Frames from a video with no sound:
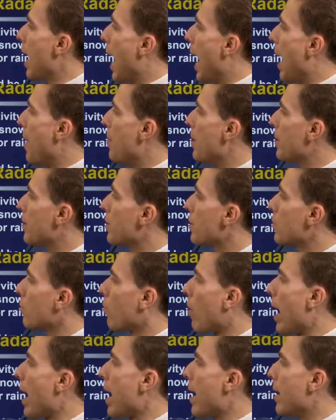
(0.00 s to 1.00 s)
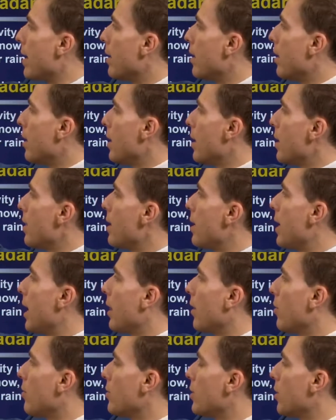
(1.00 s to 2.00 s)
And this is rain, the
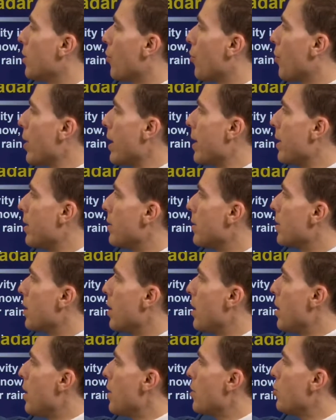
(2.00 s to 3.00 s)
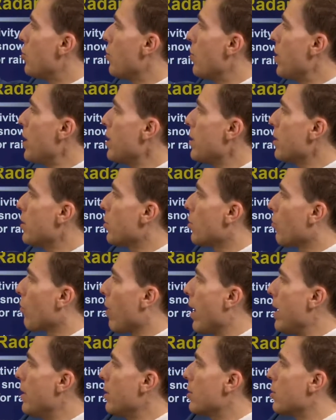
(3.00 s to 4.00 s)
yellows and the greens. So this is the
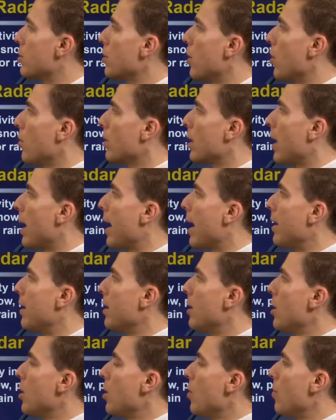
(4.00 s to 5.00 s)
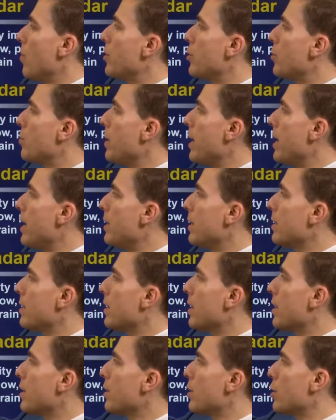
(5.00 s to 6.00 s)
rain-snow line, which
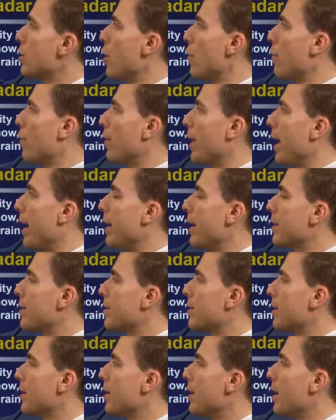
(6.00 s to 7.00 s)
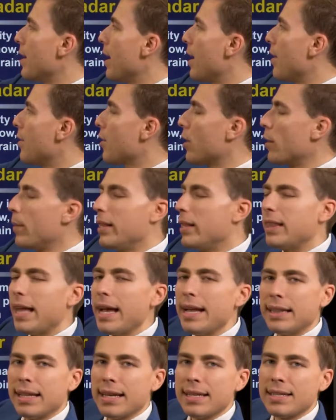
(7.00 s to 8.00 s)
means snowflakes, they're going to be
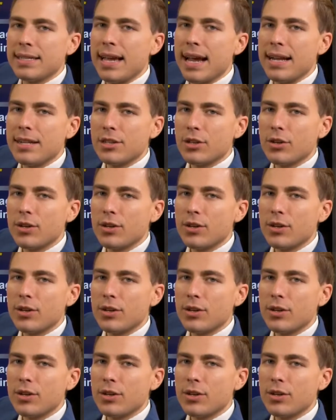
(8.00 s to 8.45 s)
light and less dense.